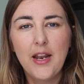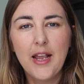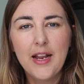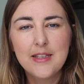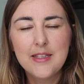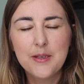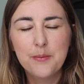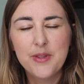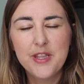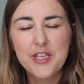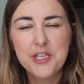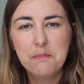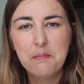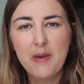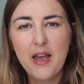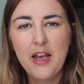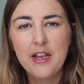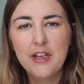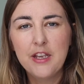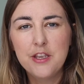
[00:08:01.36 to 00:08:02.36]
like I said, with this
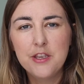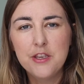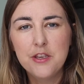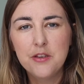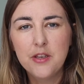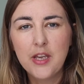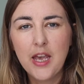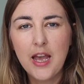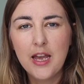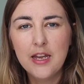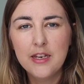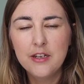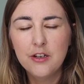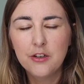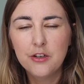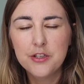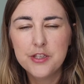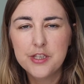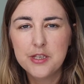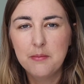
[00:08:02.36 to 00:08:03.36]
bag you can
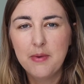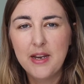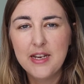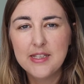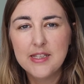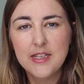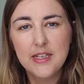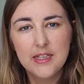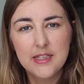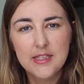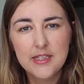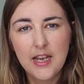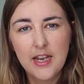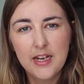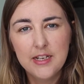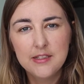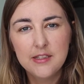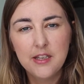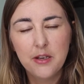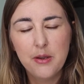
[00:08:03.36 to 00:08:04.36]
customise the
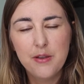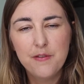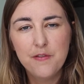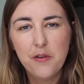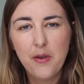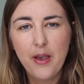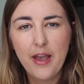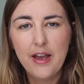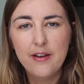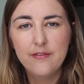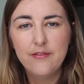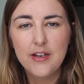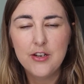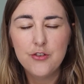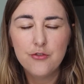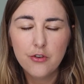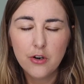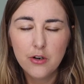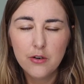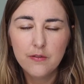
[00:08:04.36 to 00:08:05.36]
inside, so if you have a
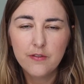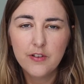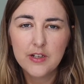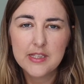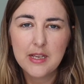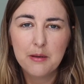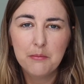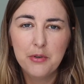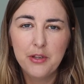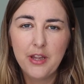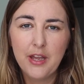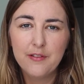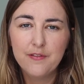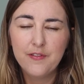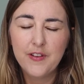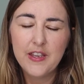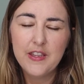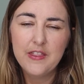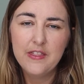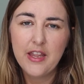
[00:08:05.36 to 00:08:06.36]
drone for example that'll
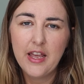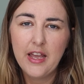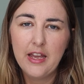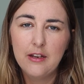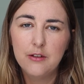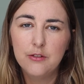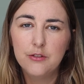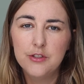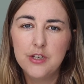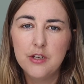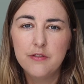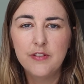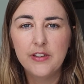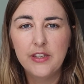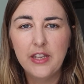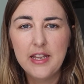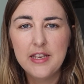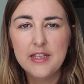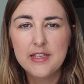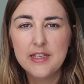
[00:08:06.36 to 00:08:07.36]
fit in there, or
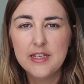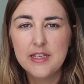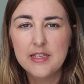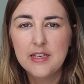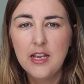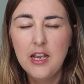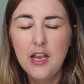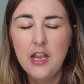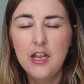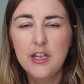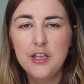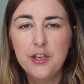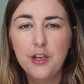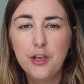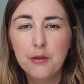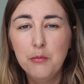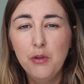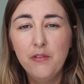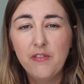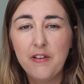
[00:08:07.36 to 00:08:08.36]
different lenses, you
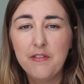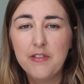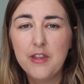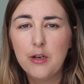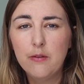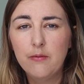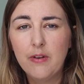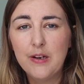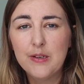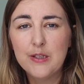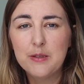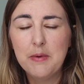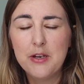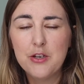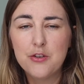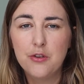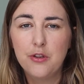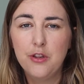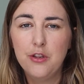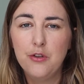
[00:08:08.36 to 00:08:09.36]
can move everything around to
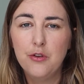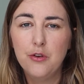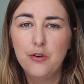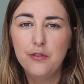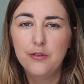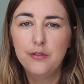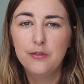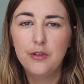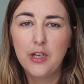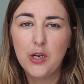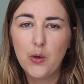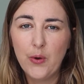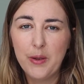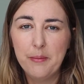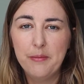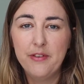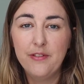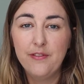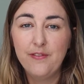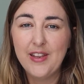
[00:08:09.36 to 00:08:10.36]
make sure that your
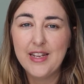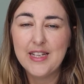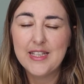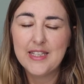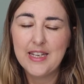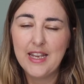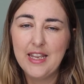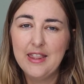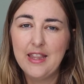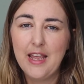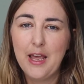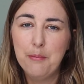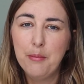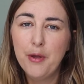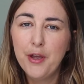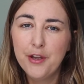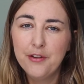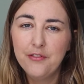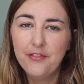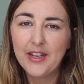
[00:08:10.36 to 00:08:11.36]
equipment fits in there
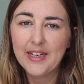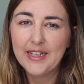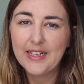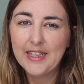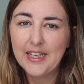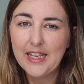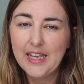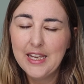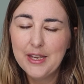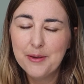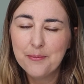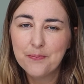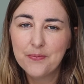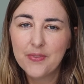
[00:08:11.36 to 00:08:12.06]
perfectly.